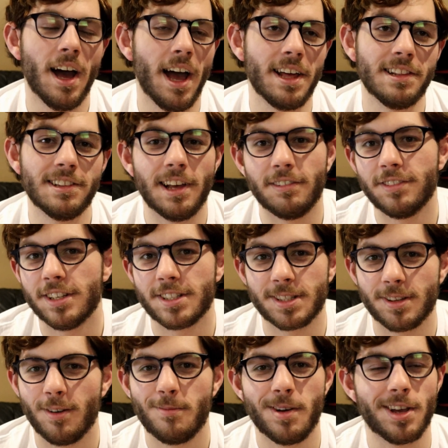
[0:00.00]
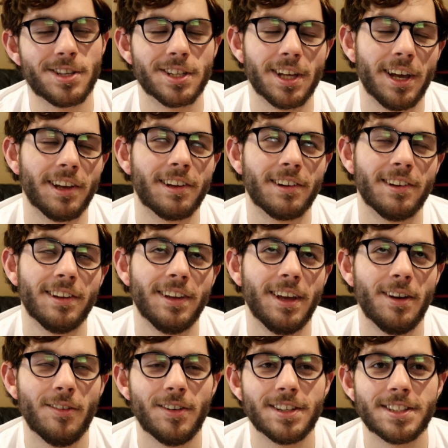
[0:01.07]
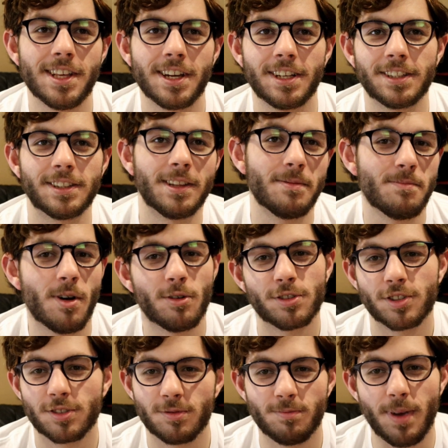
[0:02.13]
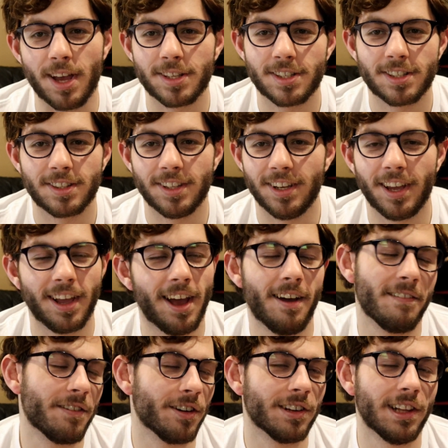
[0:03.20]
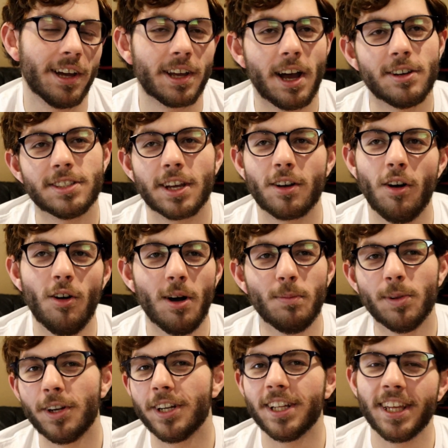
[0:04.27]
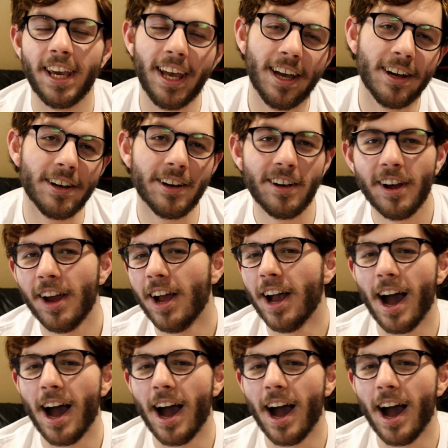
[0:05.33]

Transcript: I loved it so much. Like, it was like the most best thing ever. Like, I was like, oh, I'm learning hair.